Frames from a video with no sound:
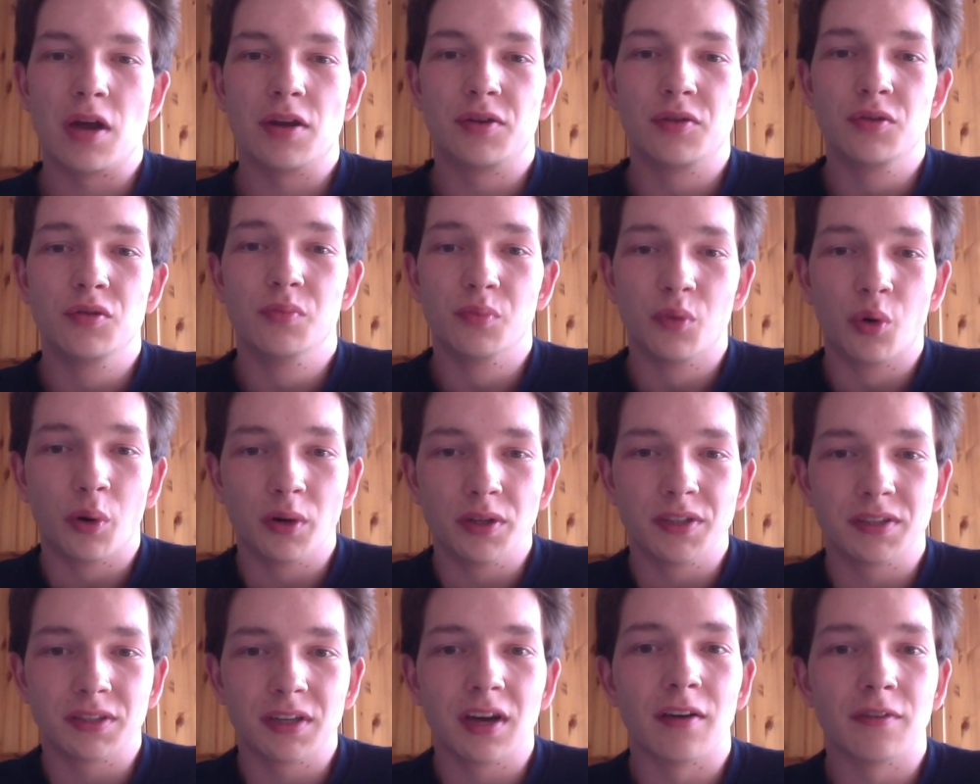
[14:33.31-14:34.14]
do more
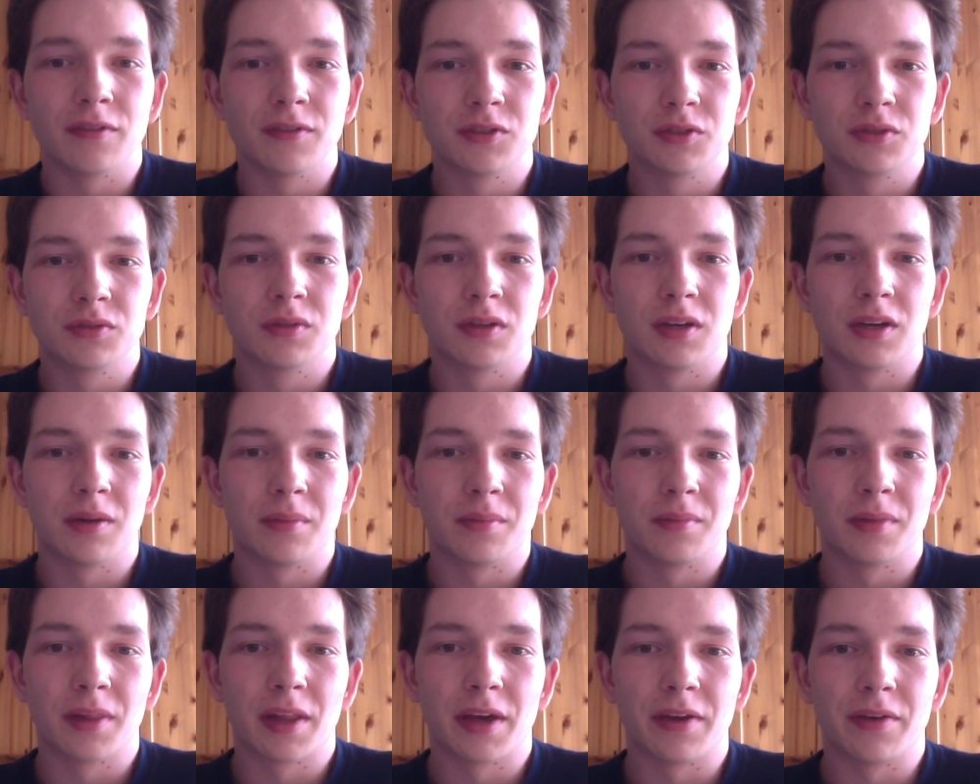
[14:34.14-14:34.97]
stuff
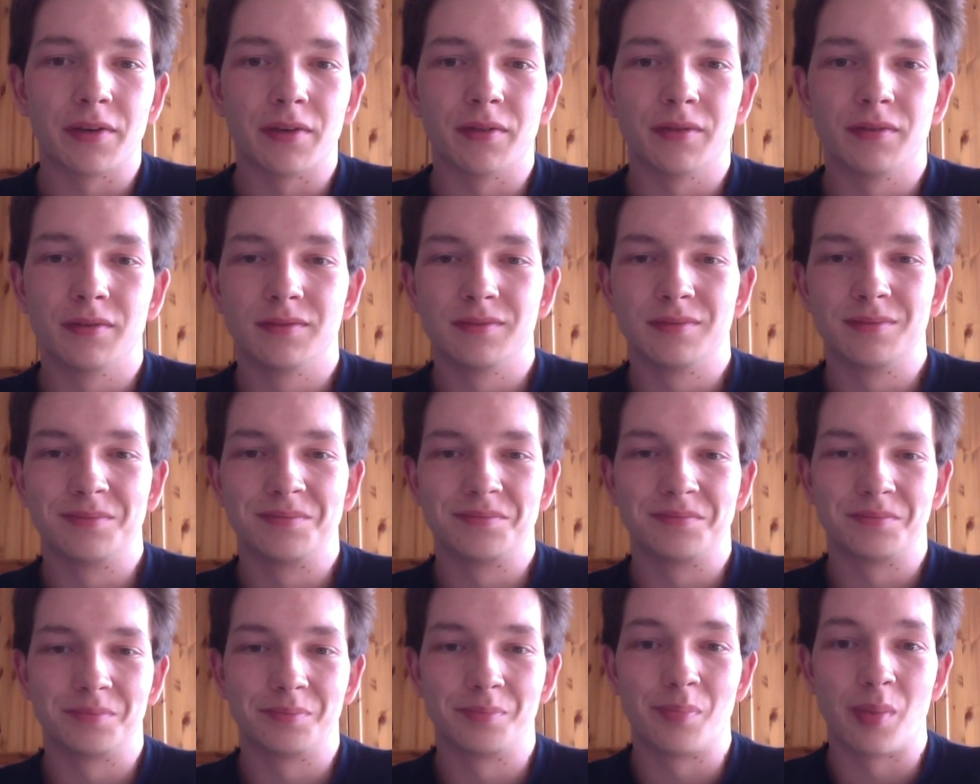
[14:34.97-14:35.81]
later.
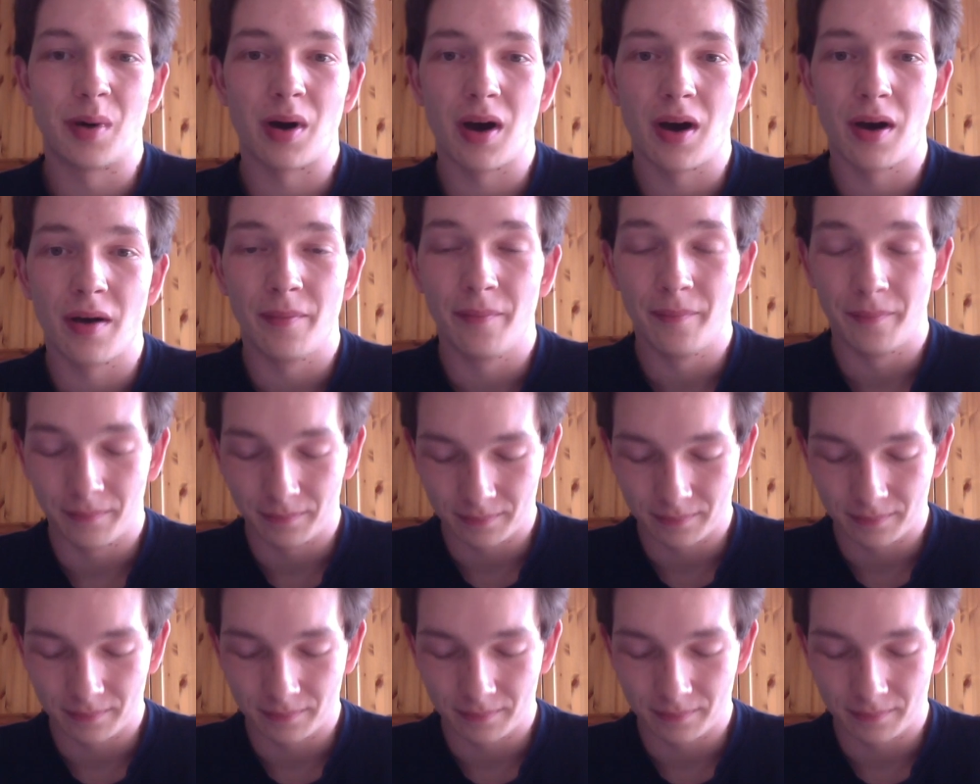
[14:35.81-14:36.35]
But